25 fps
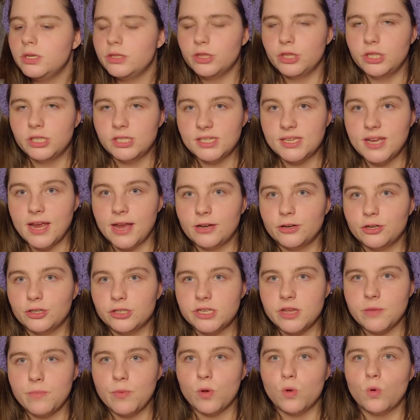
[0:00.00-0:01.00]
the standard
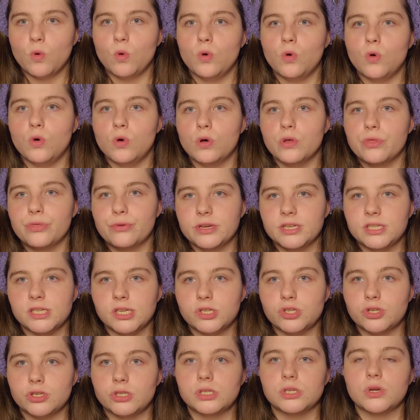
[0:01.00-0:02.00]
typical Three
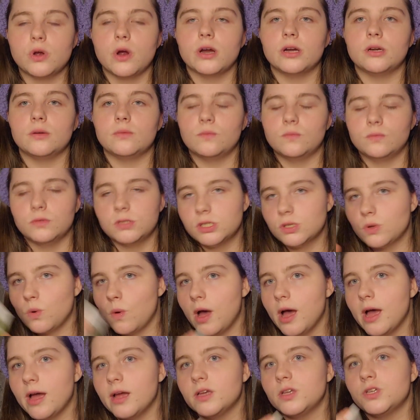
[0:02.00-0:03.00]
Sisters garden:
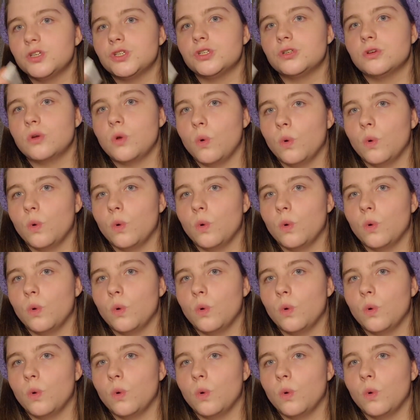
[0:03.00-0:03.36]
squash,